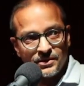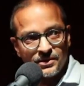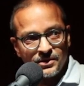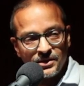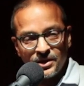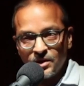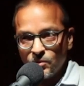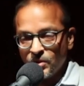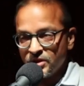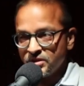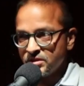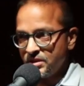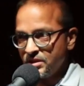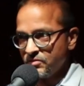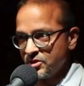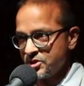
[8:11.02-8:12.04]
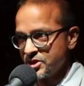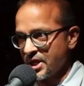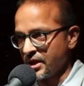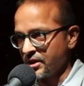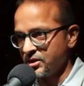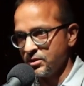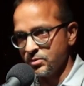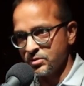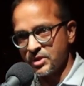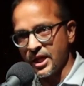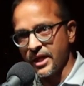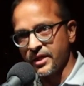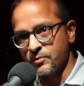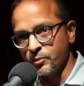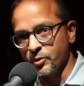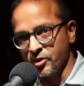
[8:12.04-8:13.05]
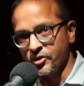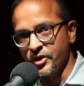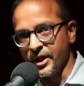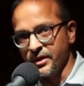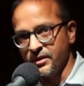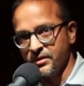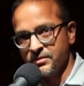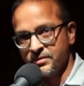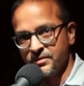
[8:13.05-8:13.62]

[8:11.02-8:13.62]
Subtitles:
And it wasn't even John Cusack's birthday.